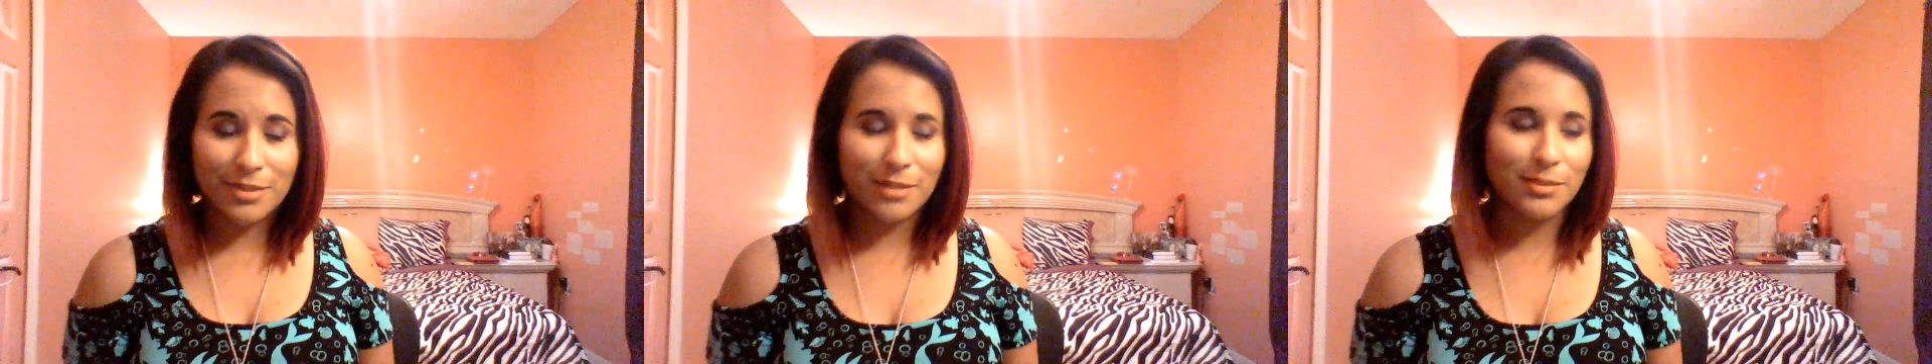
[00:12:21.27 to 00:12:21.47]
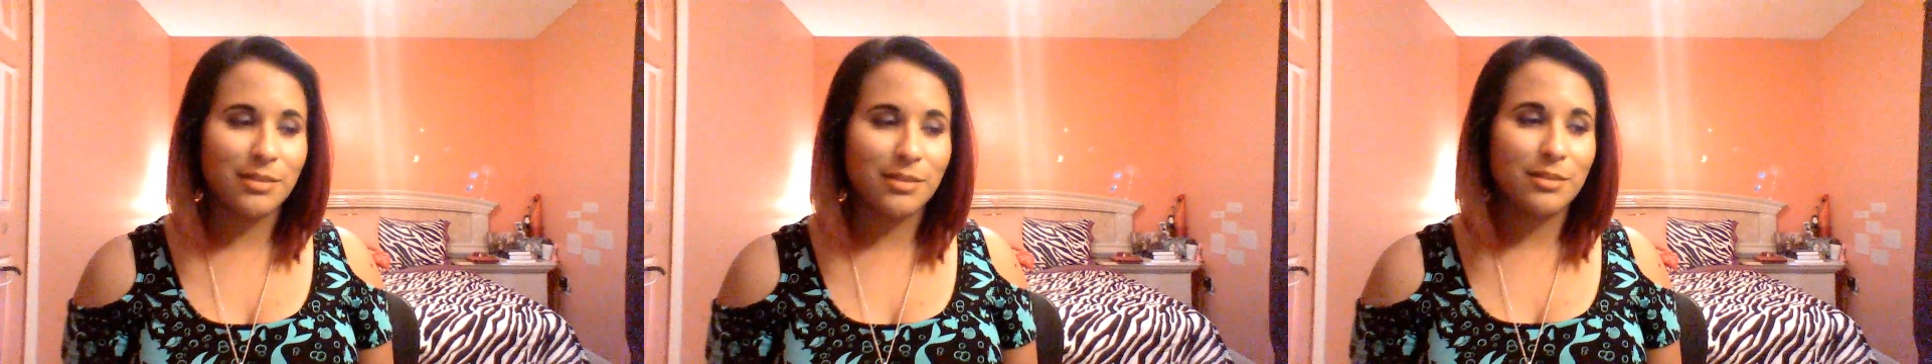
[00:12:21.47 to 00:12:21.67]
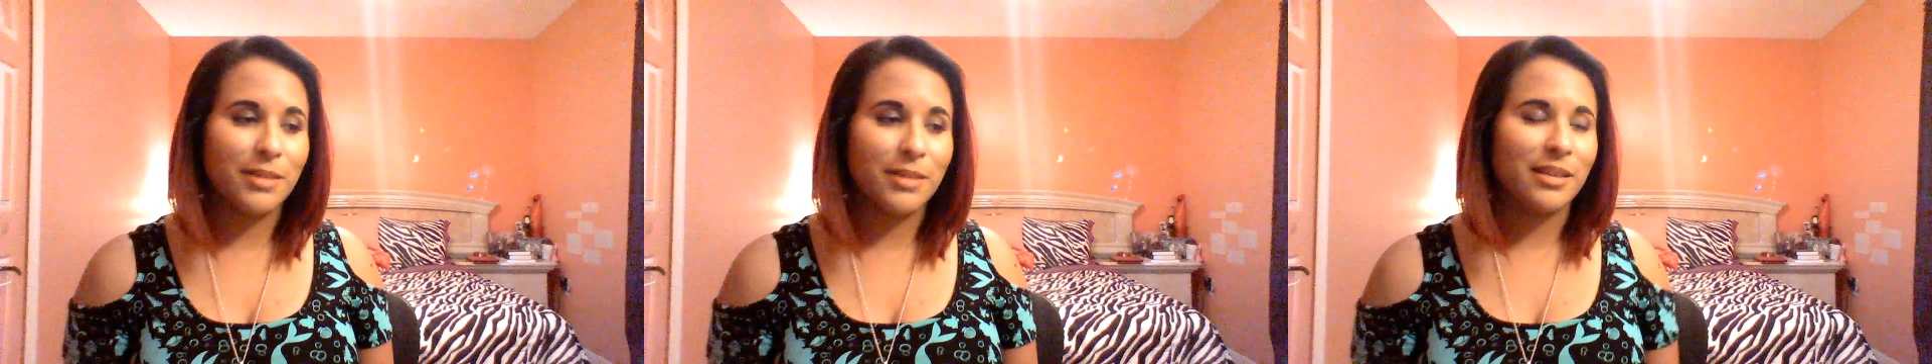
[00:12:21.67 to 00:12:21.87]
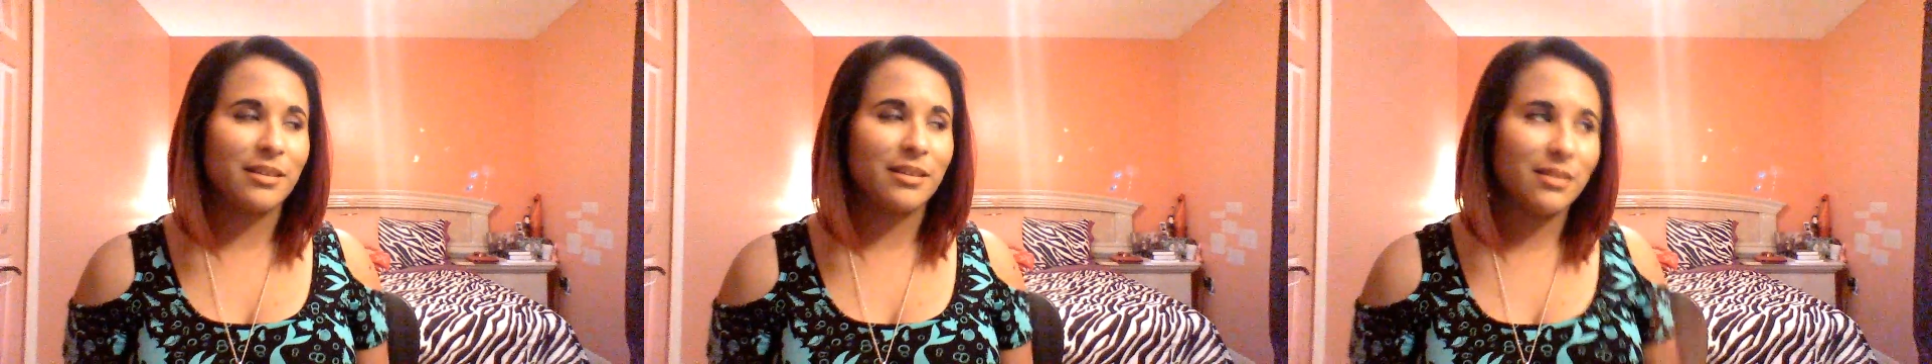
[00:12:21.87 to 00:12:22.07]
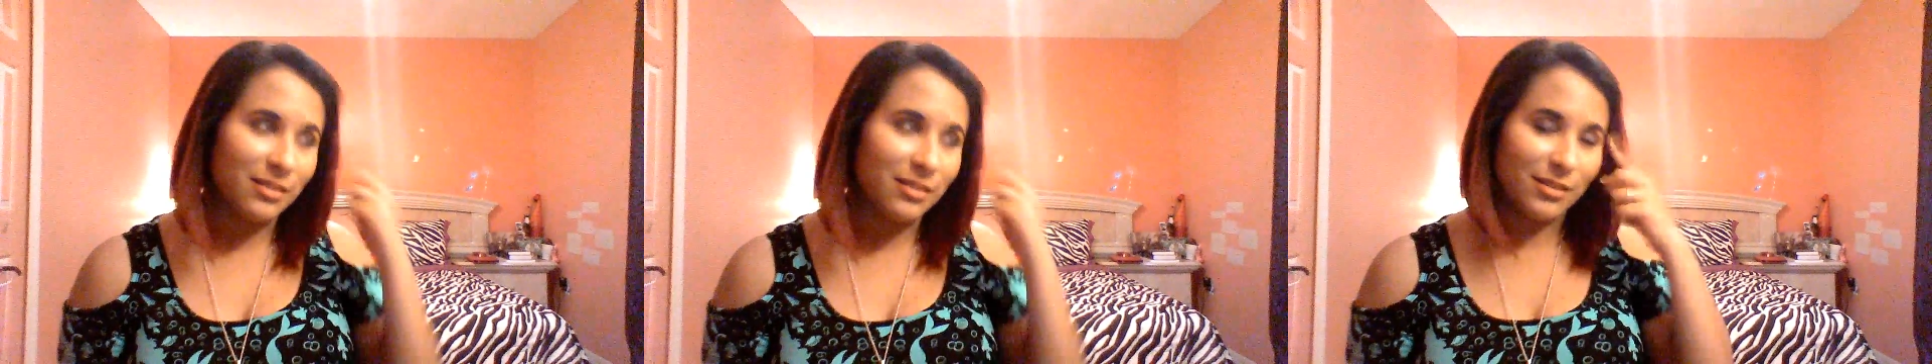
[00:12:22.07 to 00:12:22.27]
Sometimes I'm like,
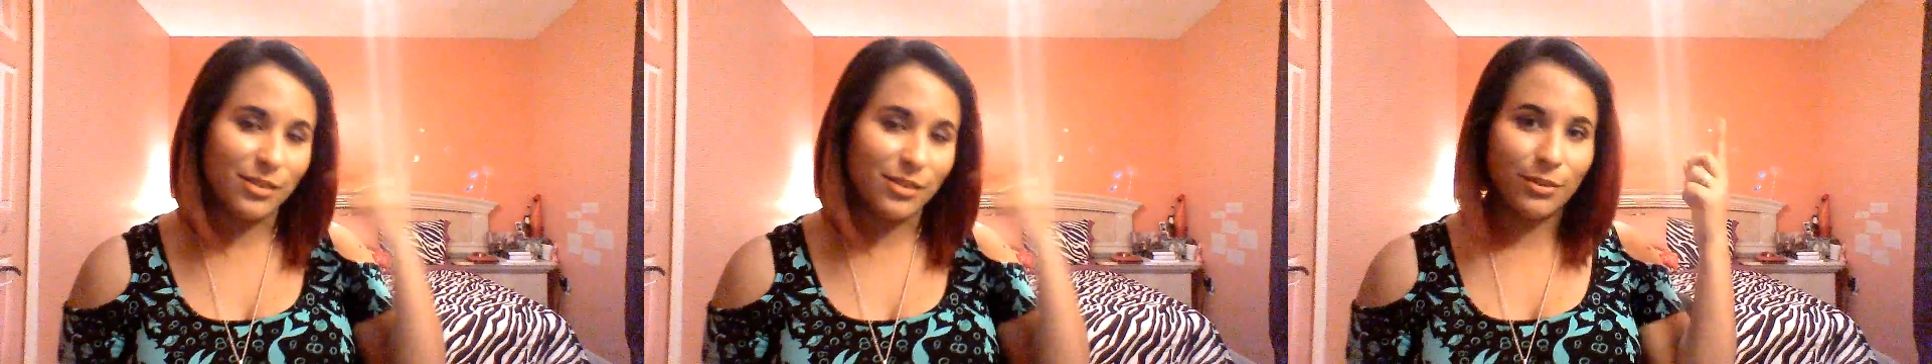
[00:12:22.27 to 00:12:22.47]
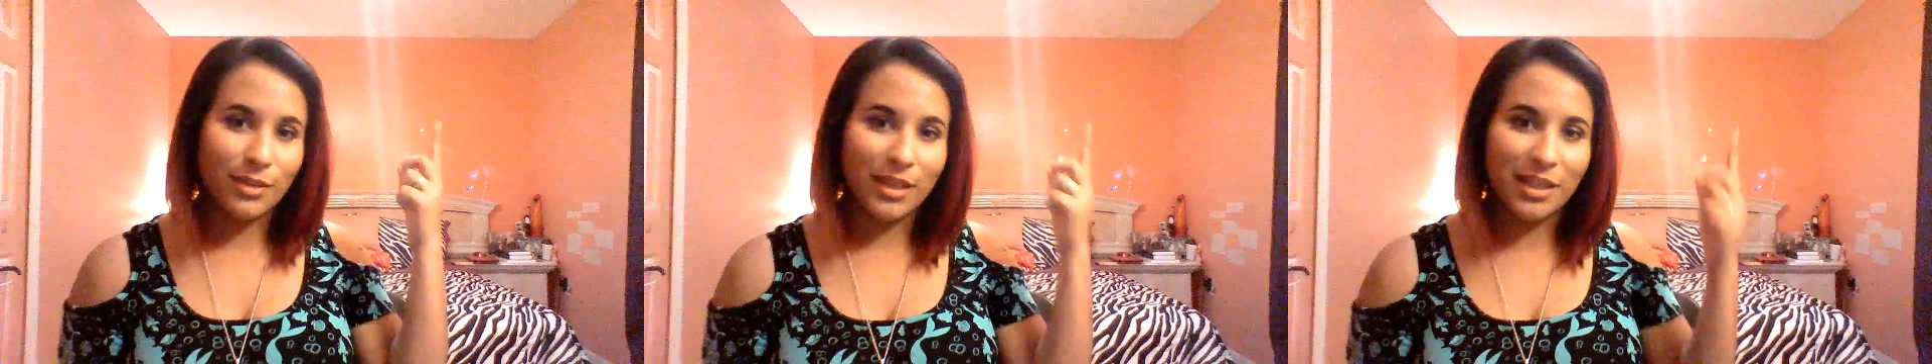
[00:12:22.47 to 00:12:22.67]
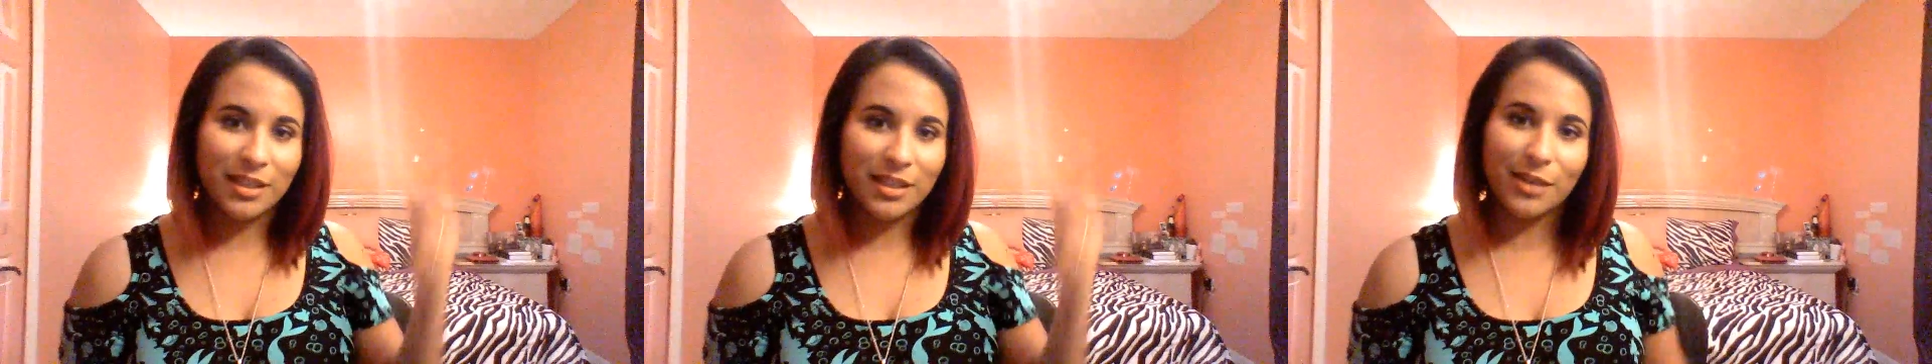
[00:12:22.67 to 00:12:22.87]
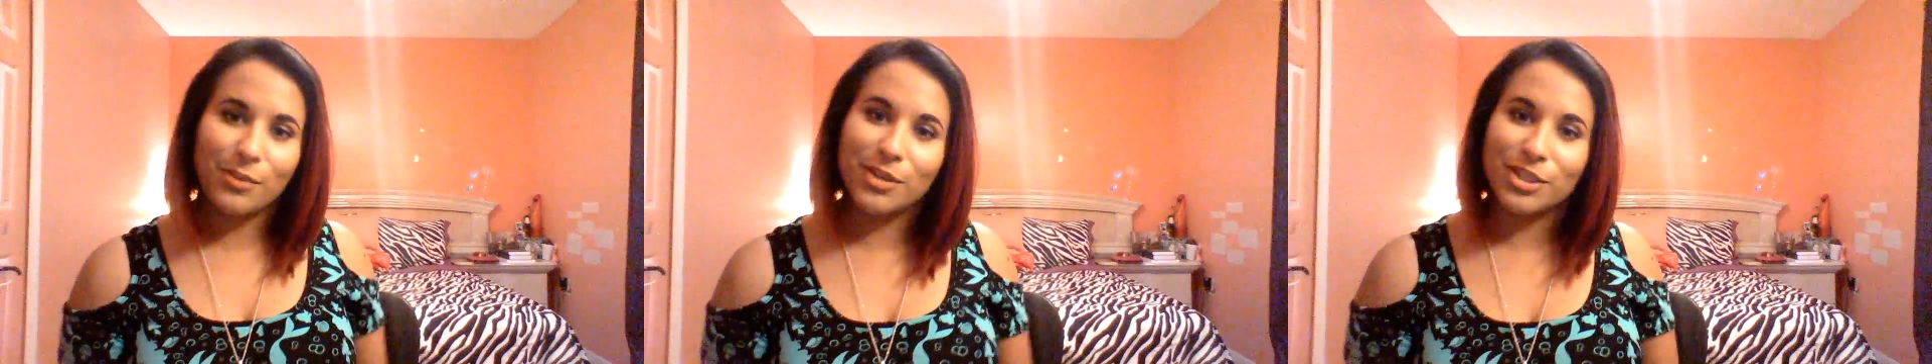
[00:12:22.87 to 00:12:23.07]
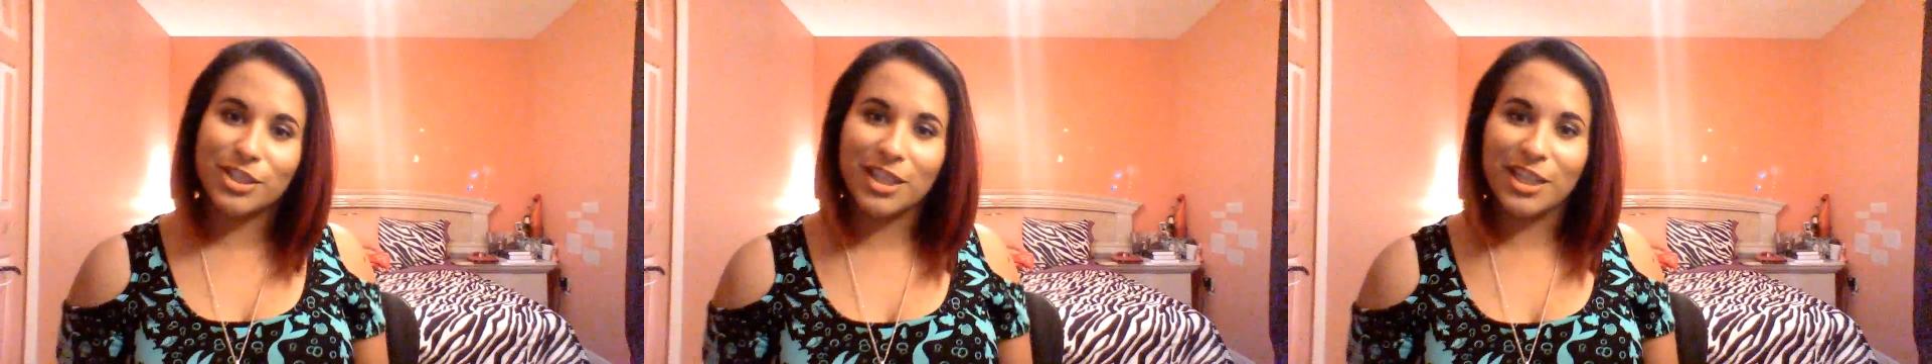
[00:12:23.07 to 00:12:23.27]
doy, like,
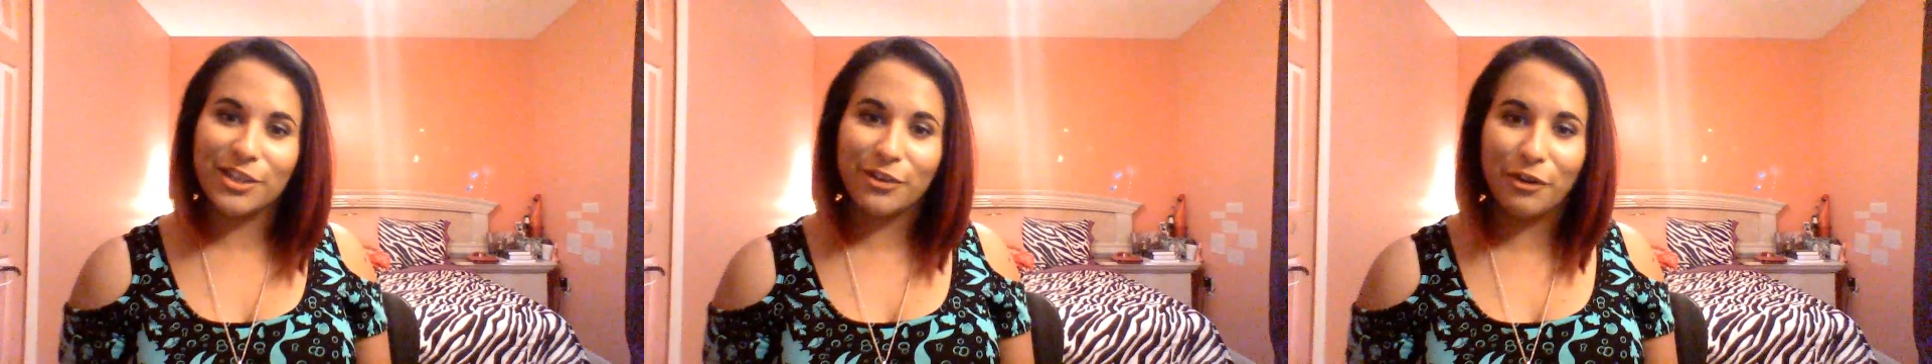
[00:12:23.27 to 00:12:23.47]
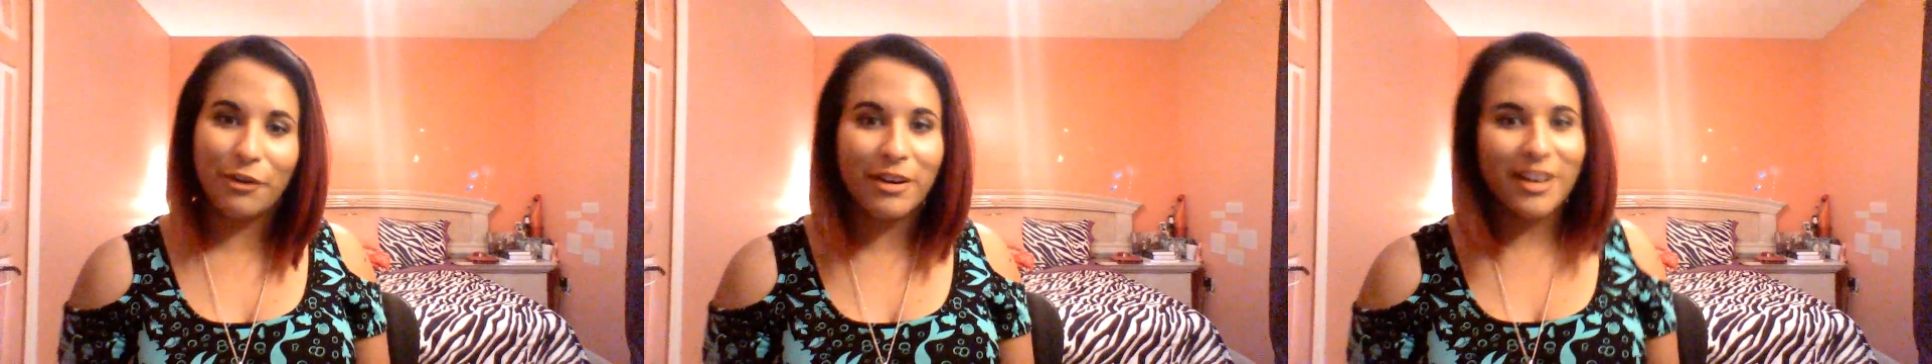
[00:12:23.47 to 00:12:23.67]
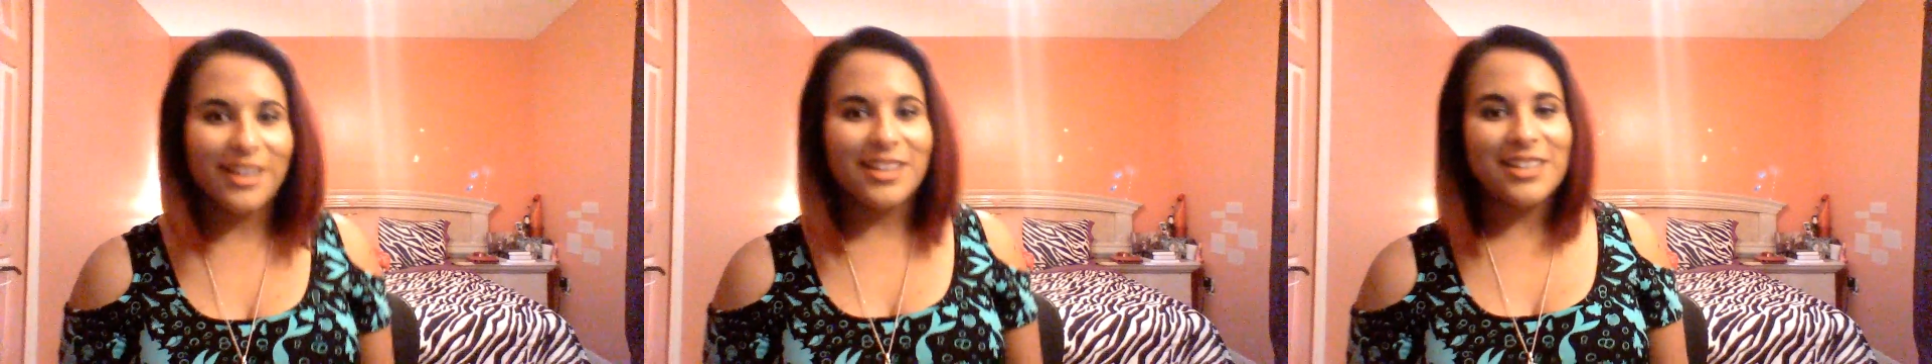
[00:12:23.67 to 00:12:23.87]
what should I do?